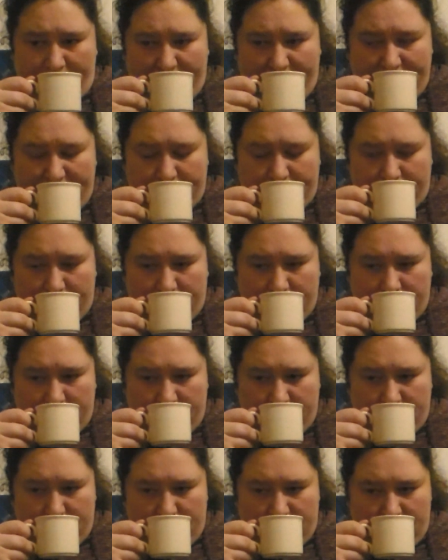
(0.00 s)
pineapple.
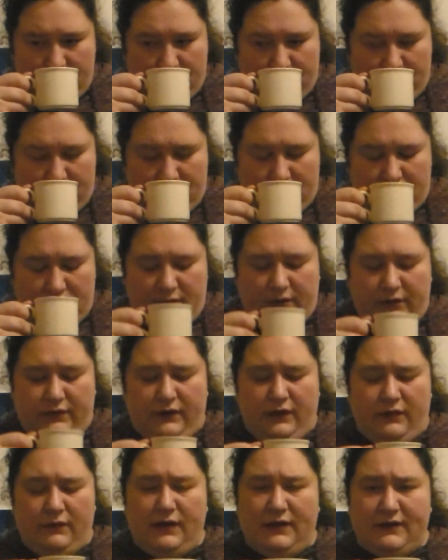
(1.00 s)

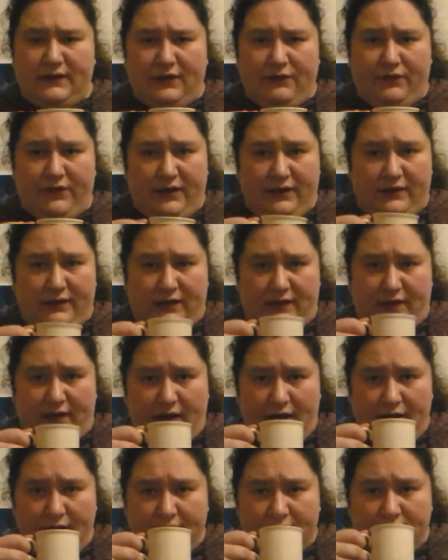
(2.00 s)
So let's give this a
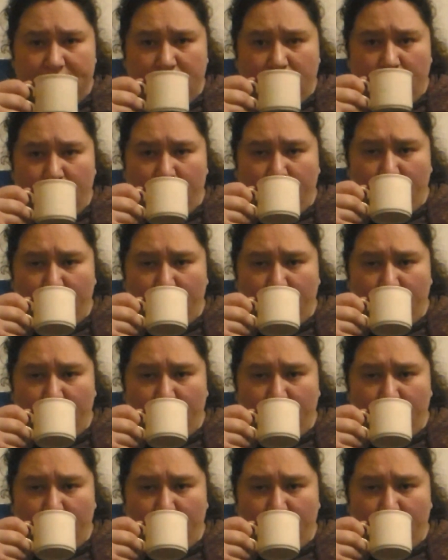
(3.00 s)
taste.